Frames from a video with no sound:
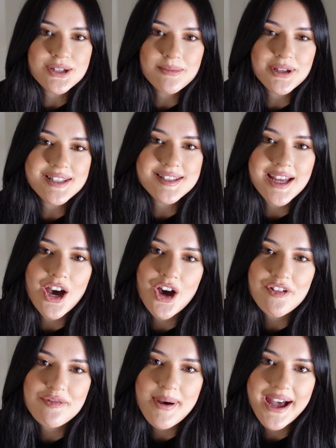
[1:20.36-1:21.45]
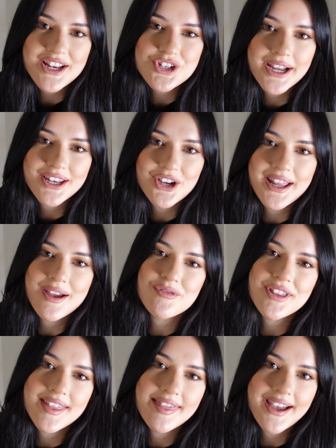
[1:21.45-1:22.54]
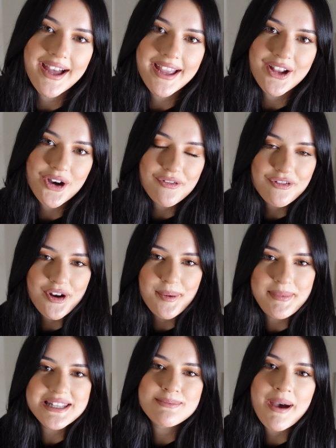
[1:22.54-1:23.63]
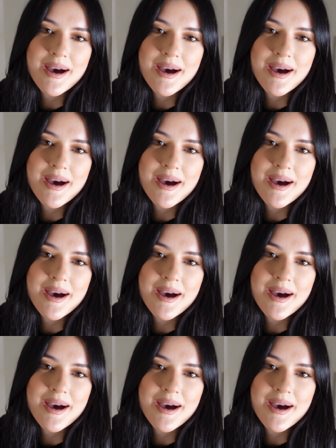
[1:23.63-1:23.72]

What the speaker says: So I'm going to start off by trying on everything that I got from Miss